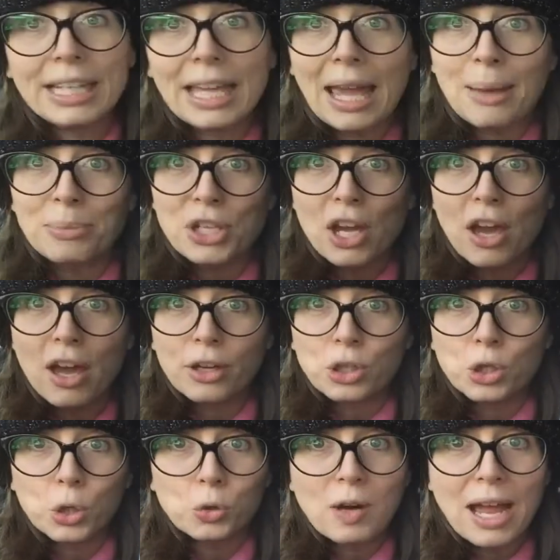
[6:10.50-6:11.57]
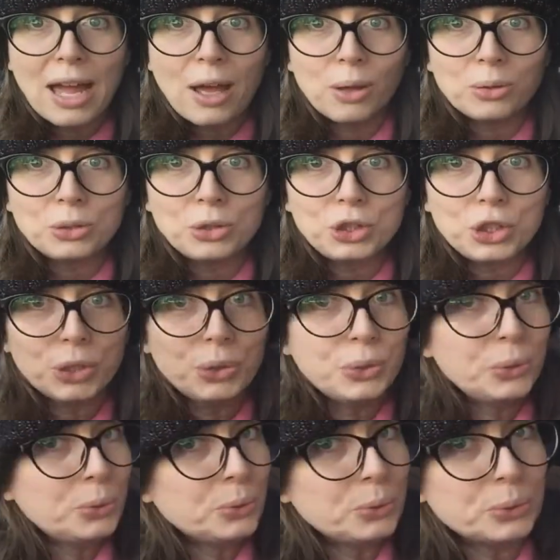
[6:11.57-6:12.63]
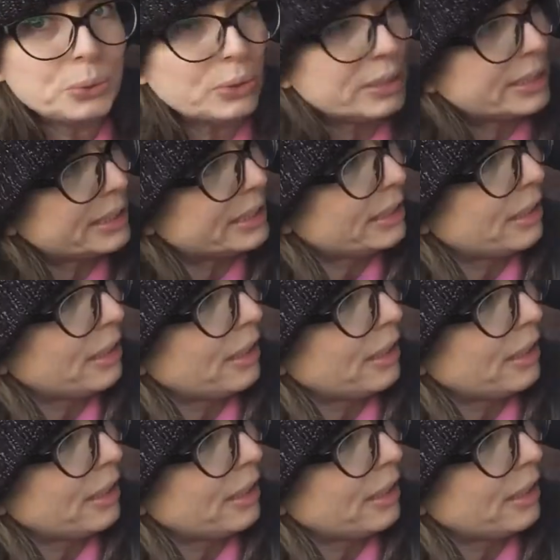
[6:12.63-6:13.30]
kept her crown jewels.